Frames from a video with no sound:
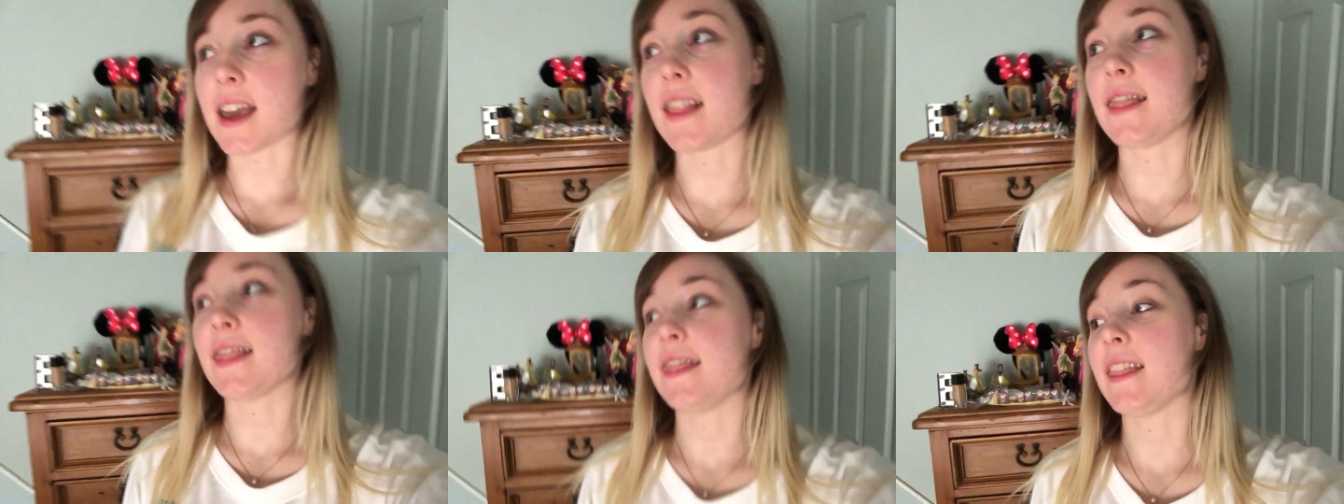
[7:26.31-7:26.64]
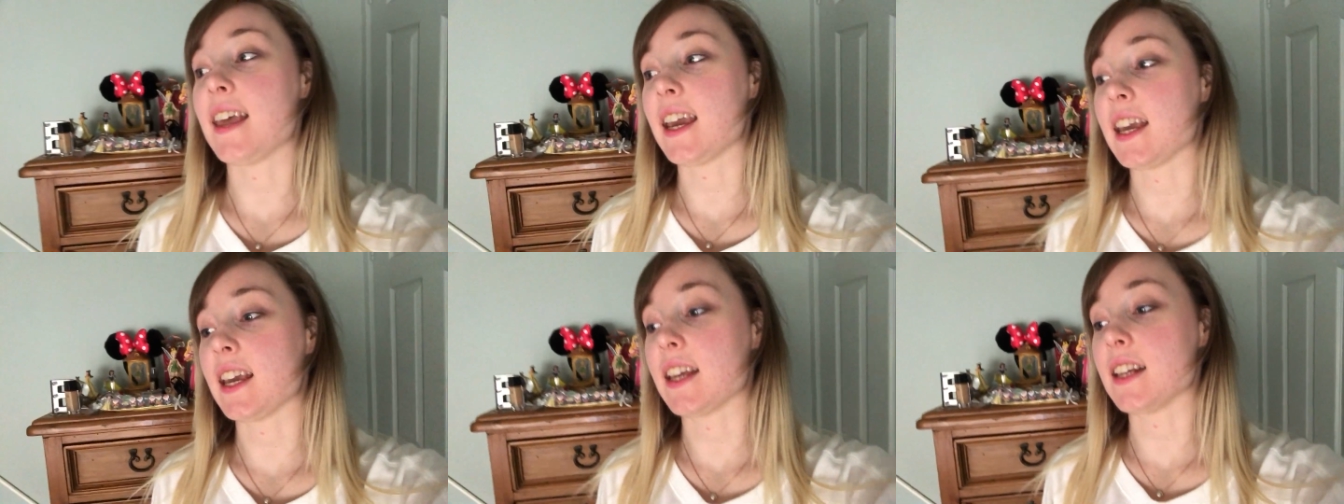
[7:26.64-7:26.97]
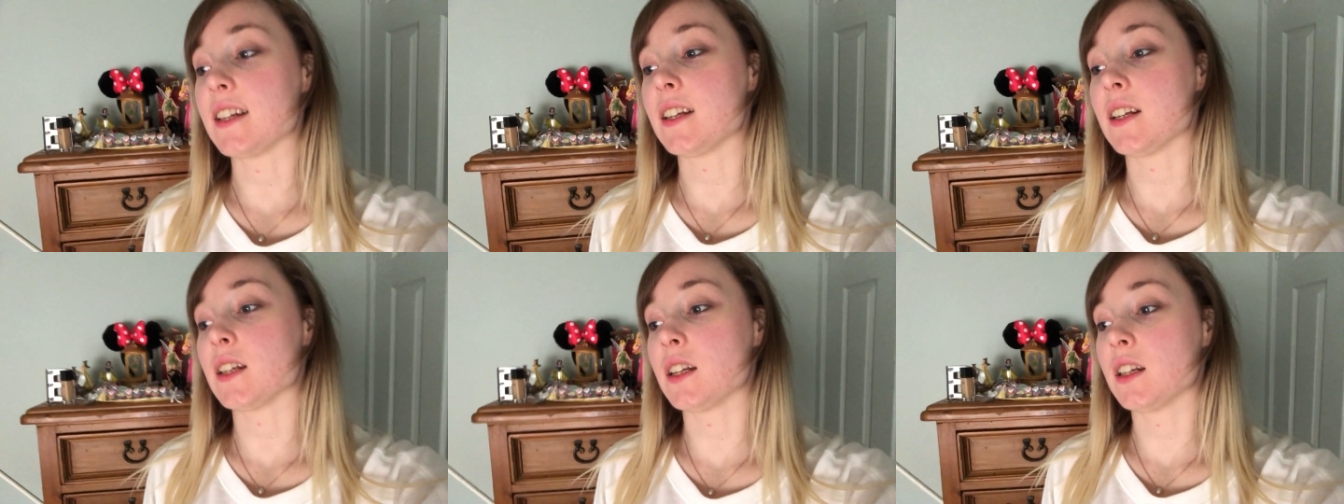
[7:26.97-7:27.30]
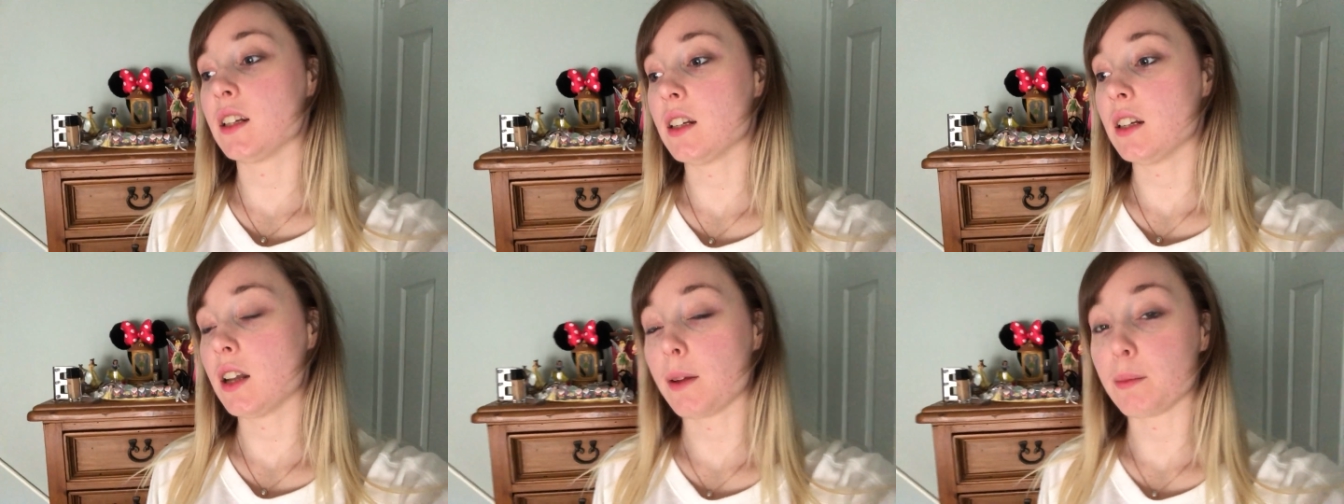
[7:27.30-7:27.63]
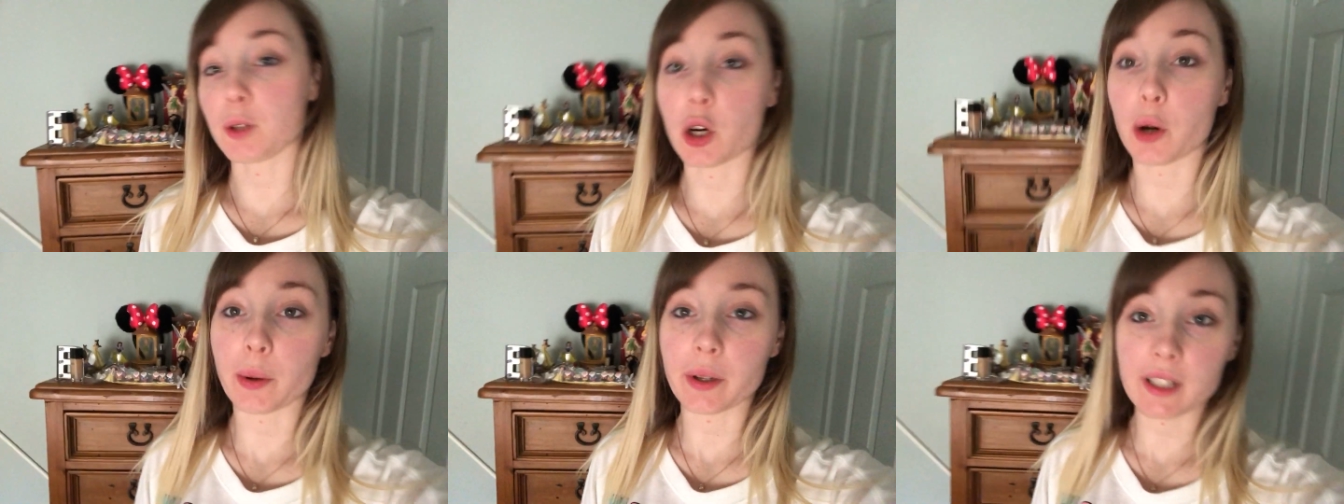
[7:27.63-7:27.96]
and then
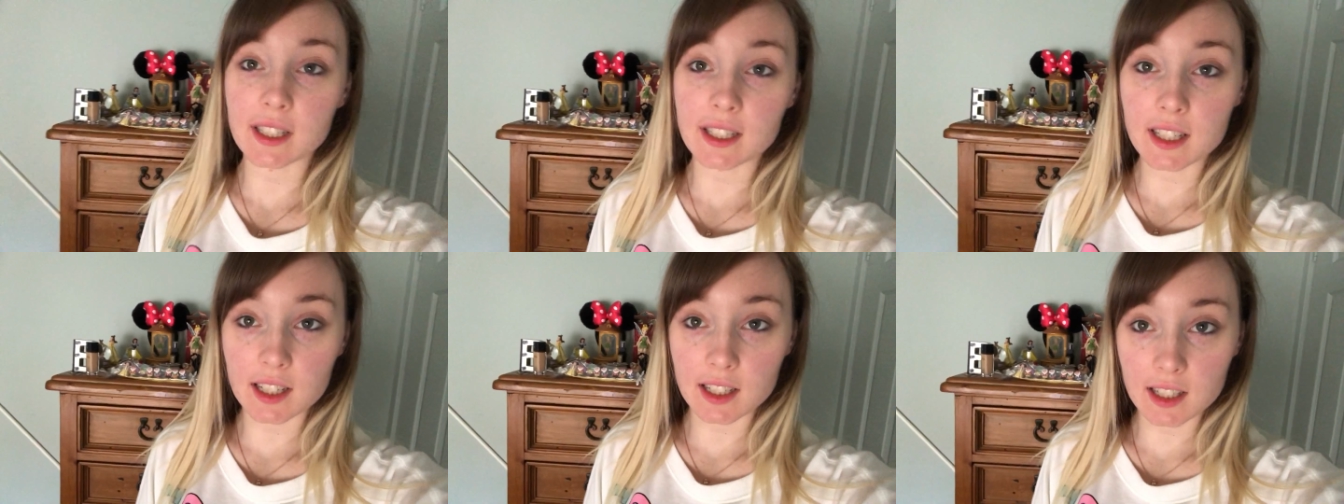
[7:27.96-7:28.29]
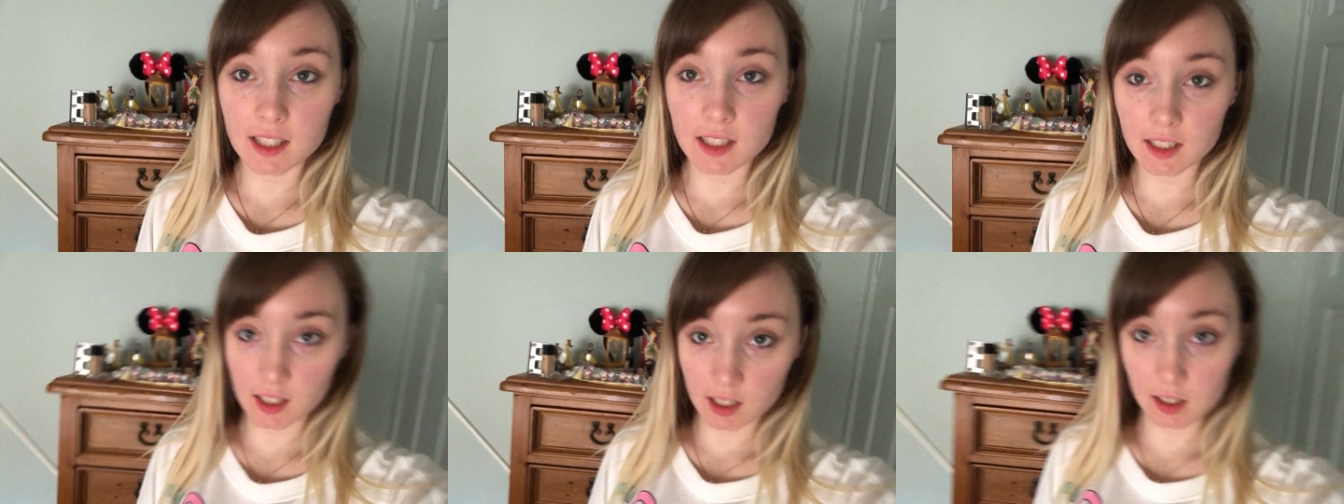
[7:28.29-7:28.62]
I'm going to Sydney